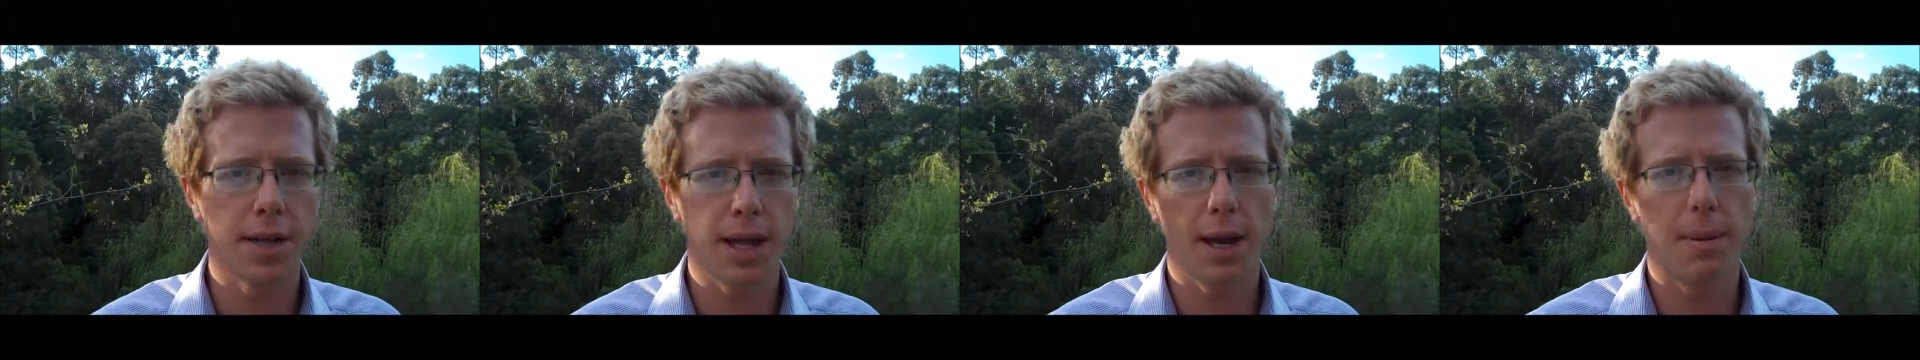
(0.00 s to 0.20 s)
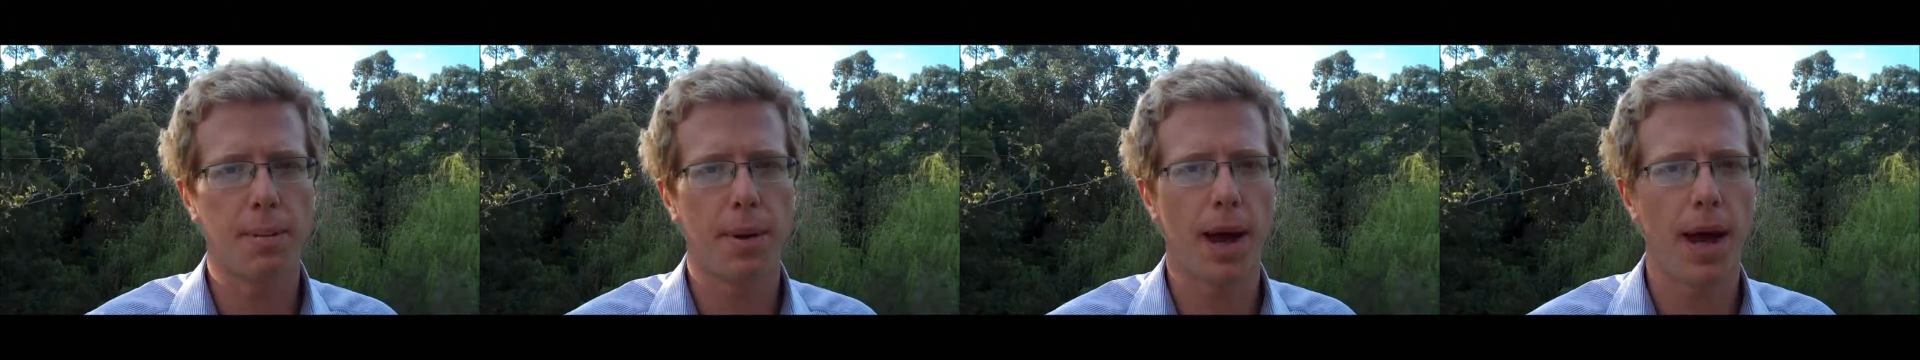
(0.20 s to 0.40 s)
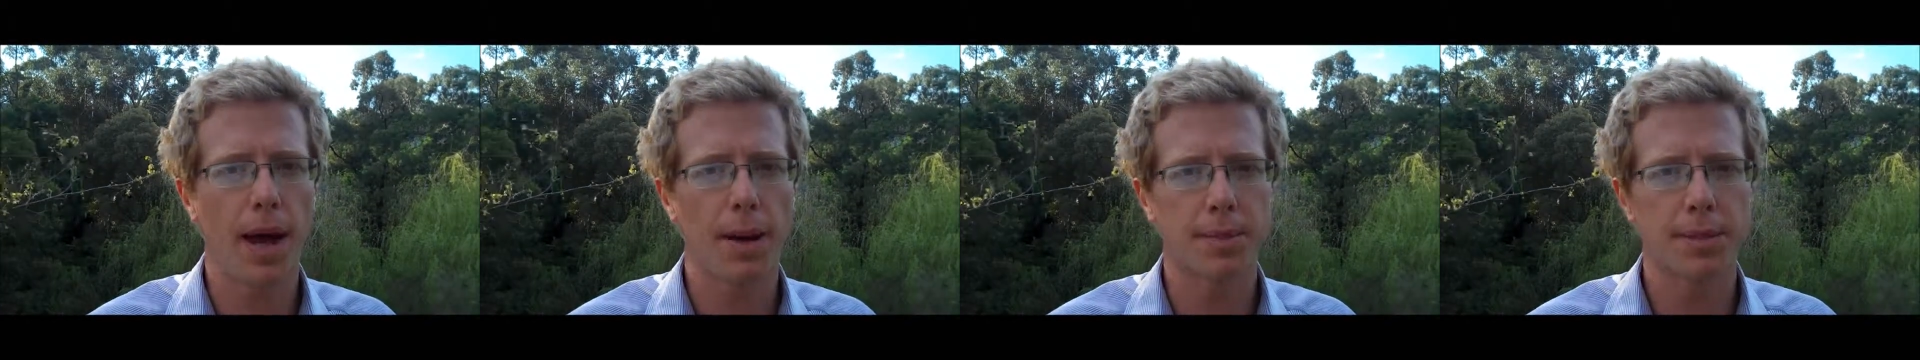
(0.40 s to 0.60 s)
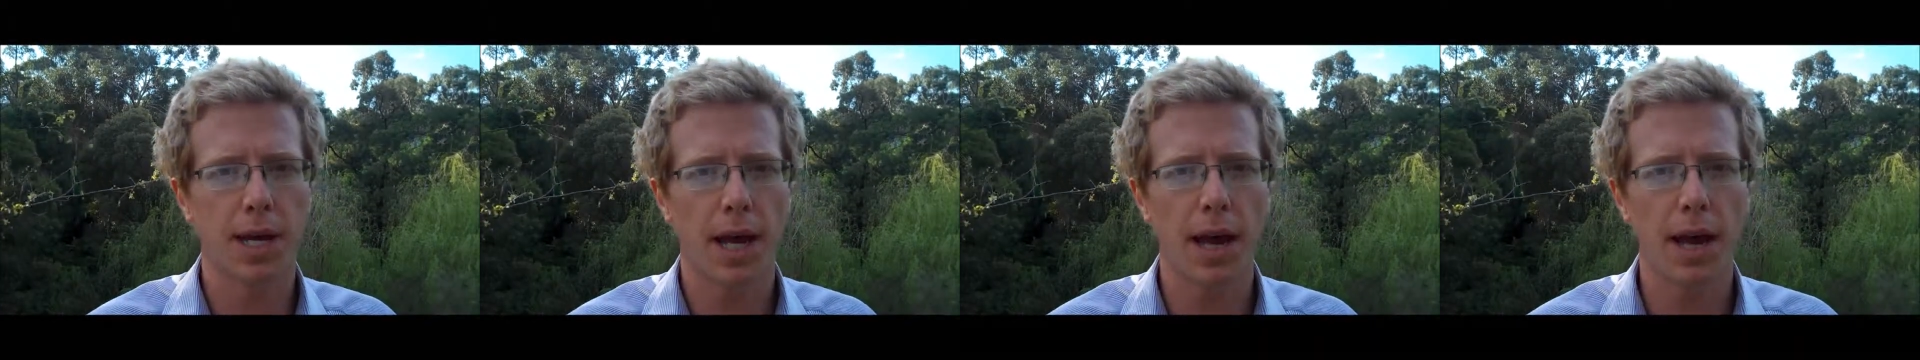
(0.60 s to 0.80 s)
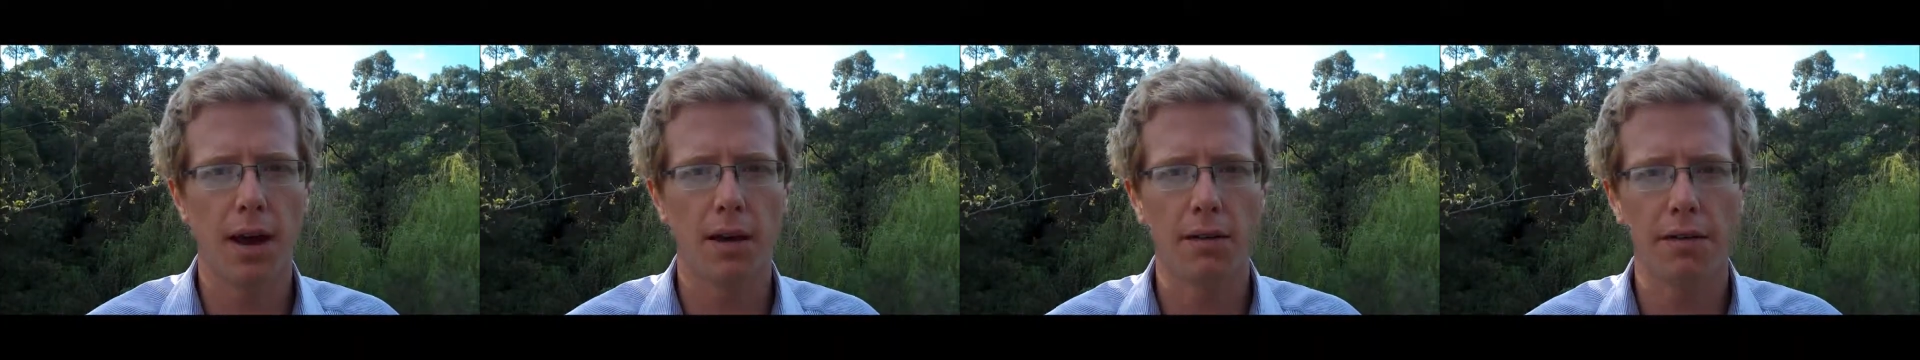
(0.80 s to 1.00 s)
they perhaps
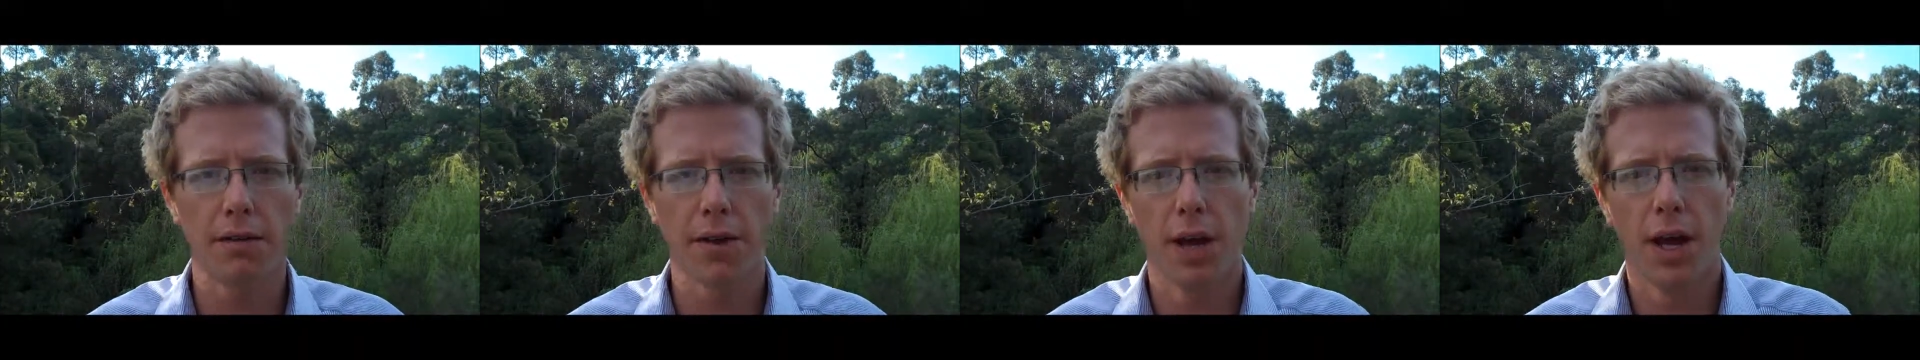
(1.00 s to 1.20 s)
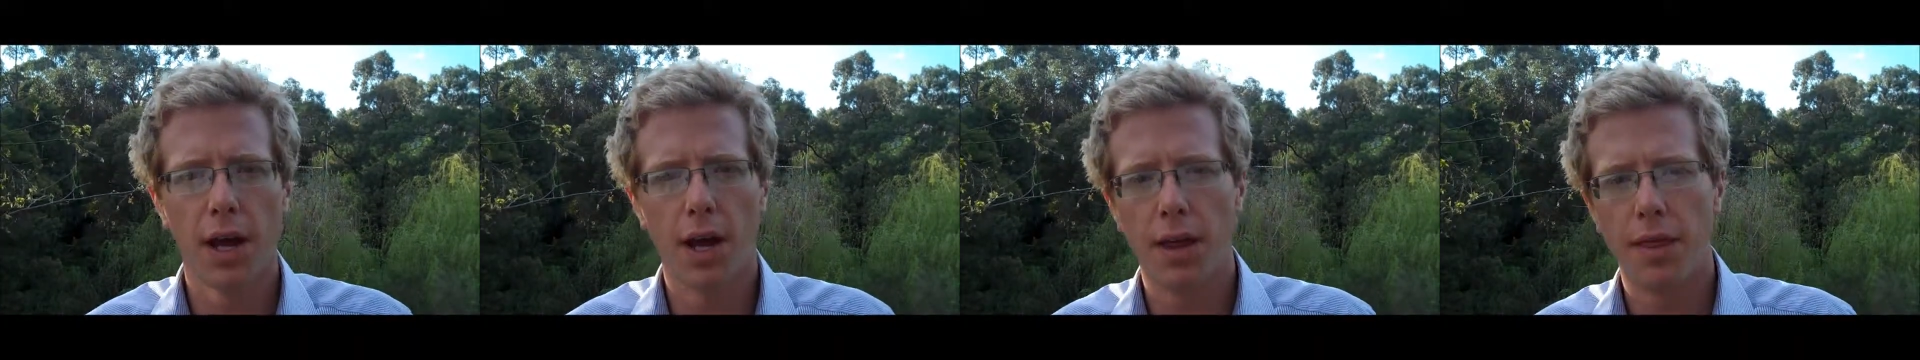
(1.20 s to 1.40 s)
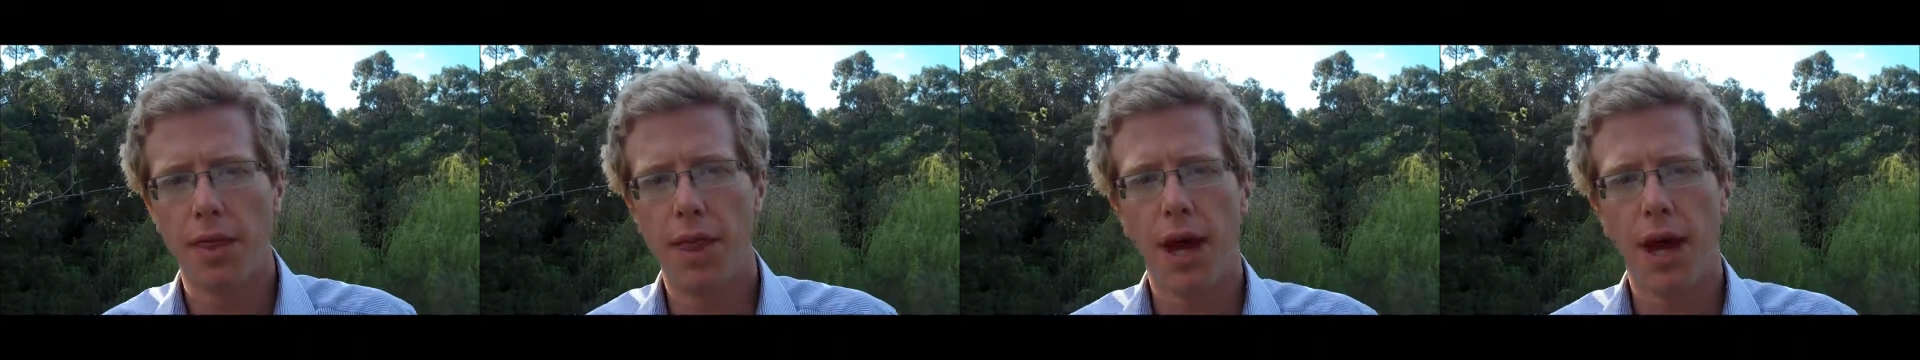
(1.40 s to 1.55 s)
have,